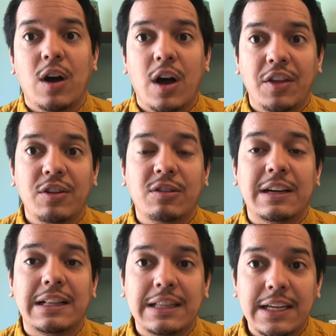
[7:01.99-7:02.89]
other
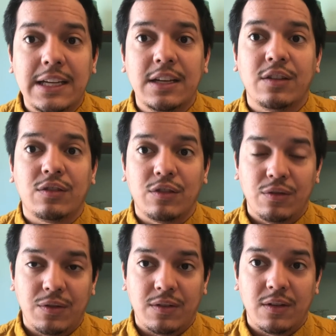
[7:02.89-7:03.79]
clean
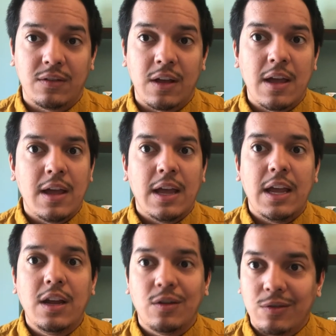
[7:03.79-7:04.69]
surfaces,
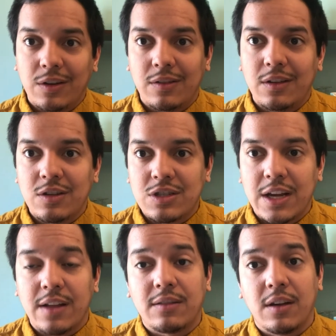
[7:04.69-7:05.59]
increasing the
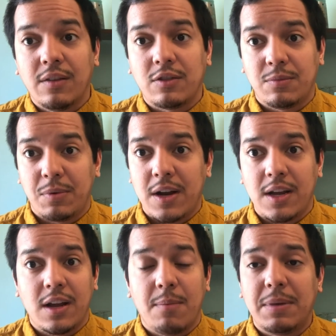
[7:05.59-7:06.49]
chance of
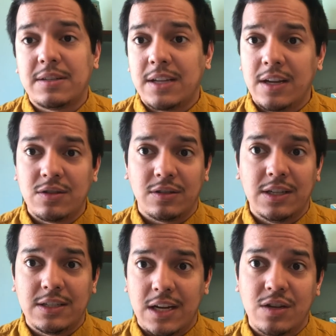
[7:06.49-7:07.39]
spreading a
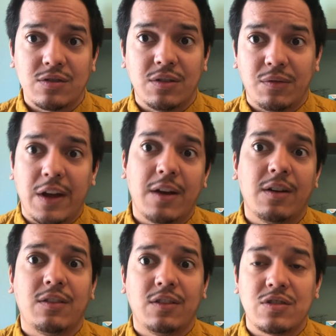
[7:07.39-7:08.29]
potentially dangerous
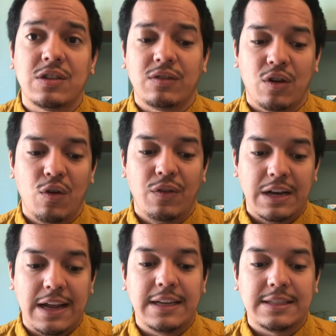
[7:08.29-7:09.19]
virus such as
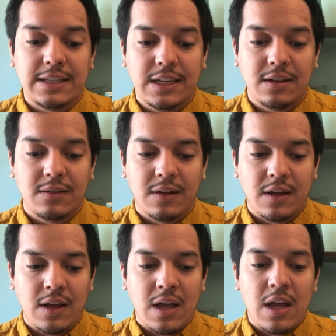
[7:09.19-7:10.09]
COVID-19.
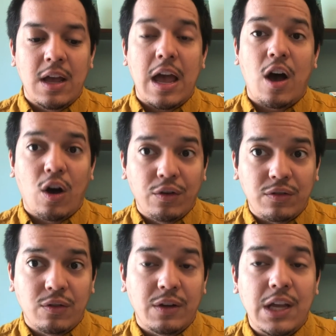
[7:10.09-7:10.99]

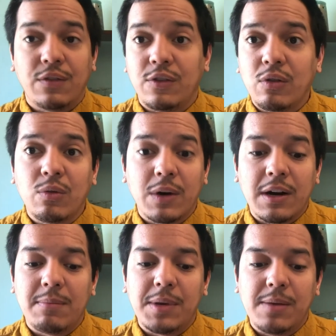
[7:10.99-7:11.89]
Also, if you're
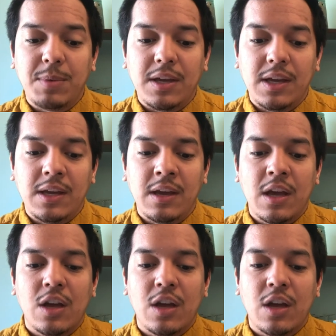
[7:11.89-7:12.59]
wearing PPE,